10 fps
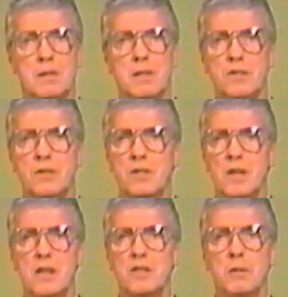These
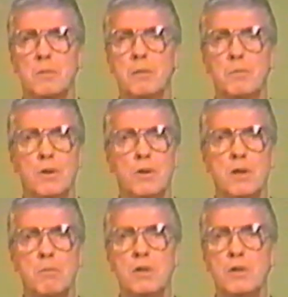designs can be employed
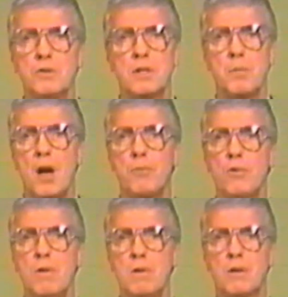when using
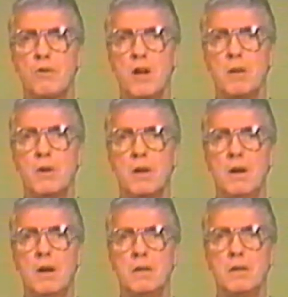popcorn and cranberry
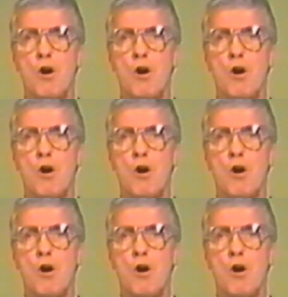garland